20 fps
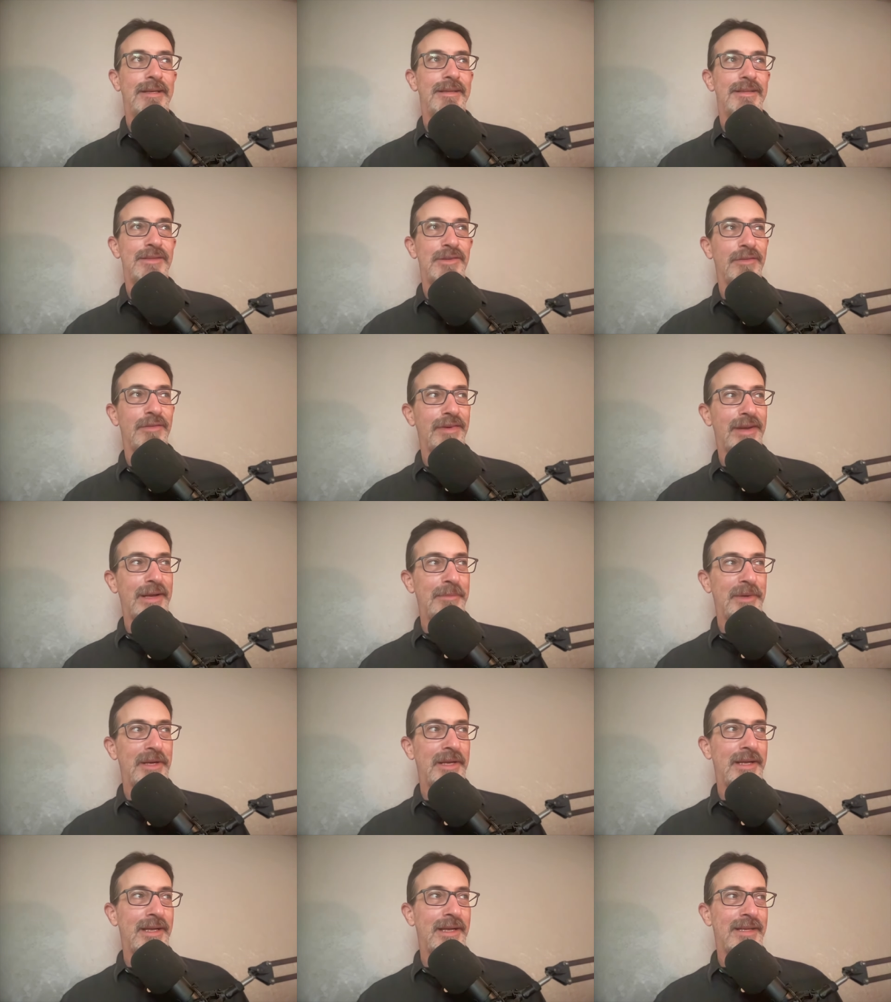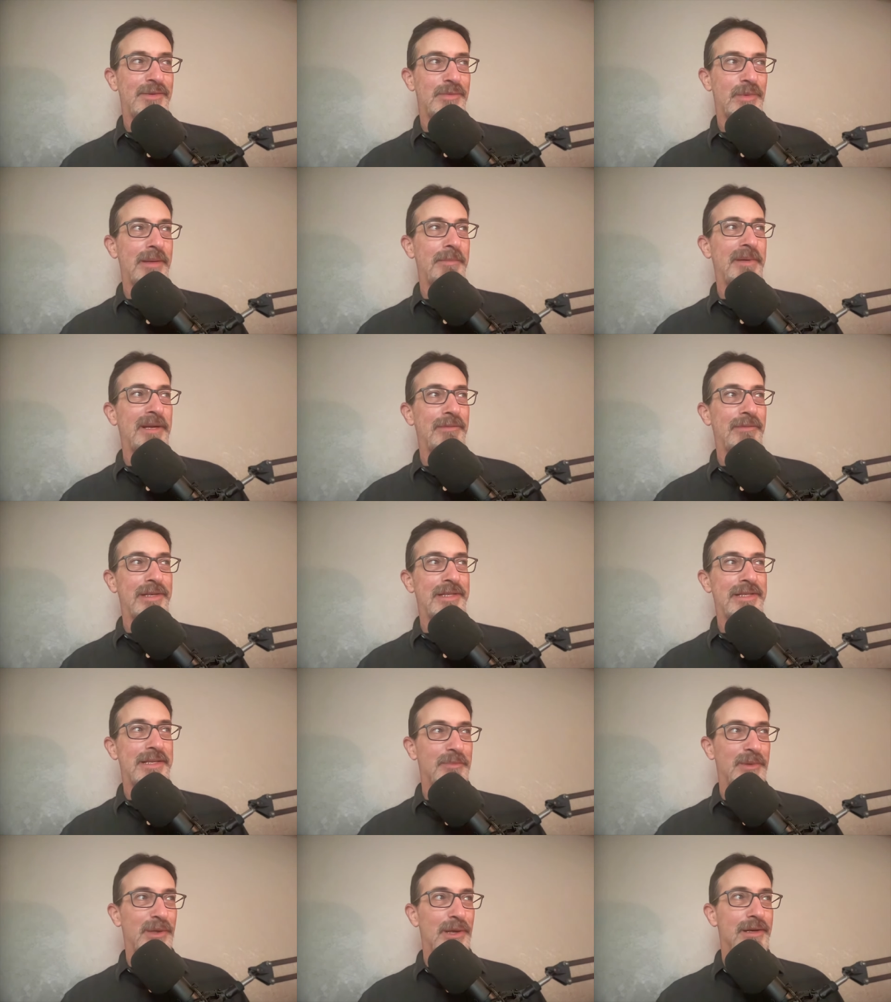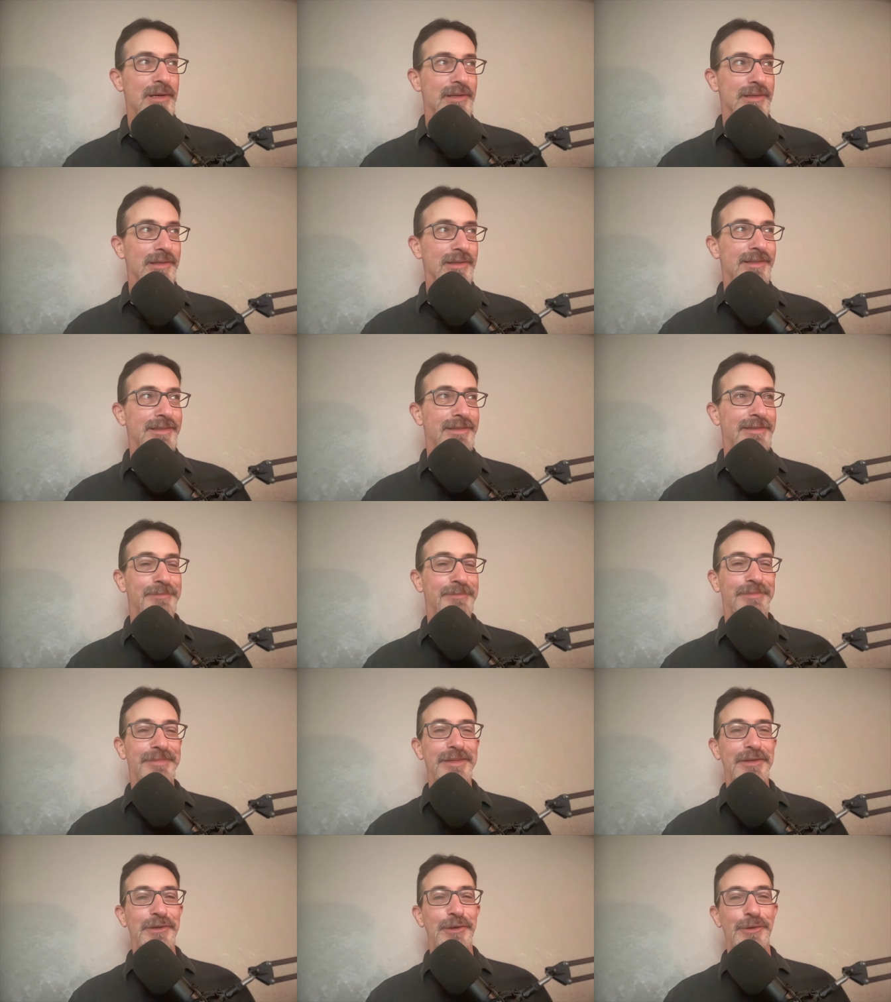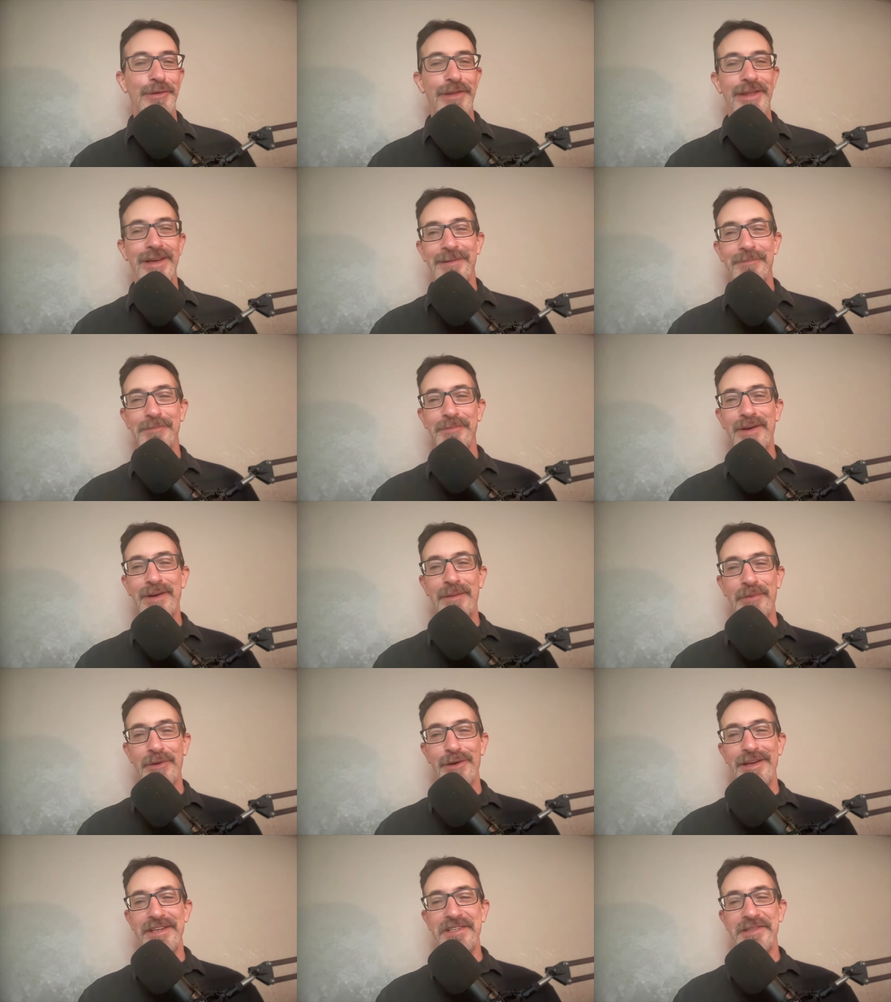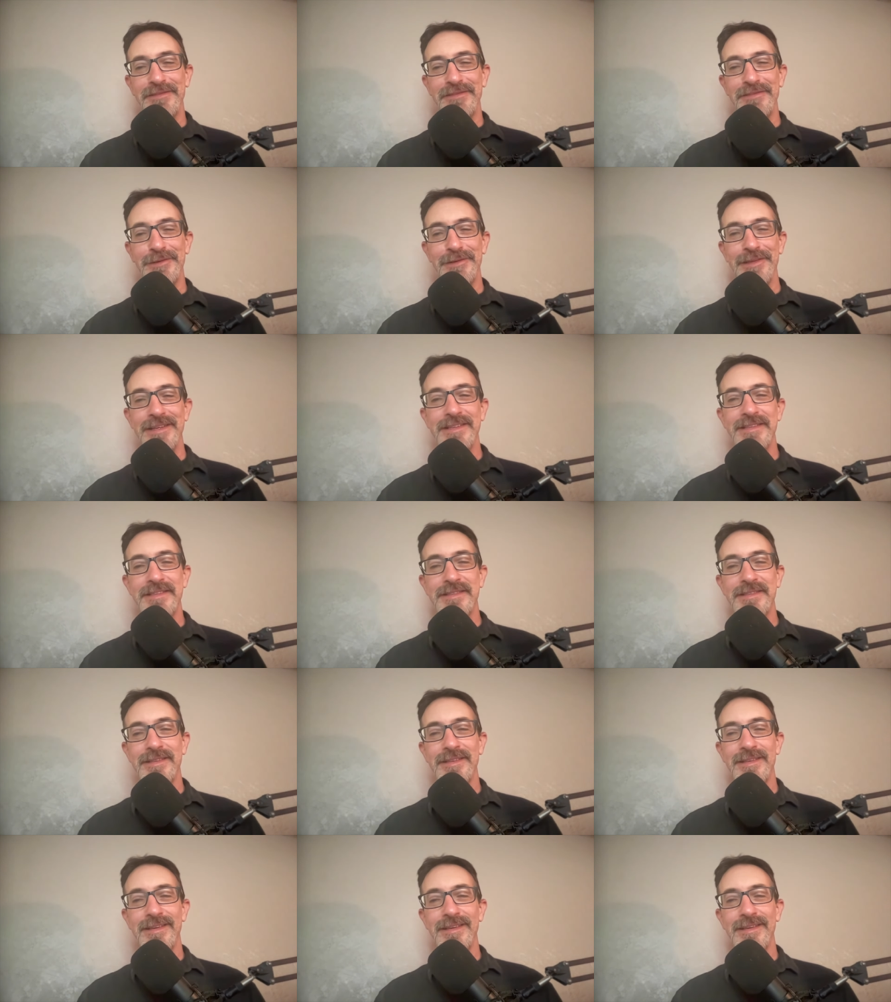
So if anybody has read my recent blog, you know that preparation for this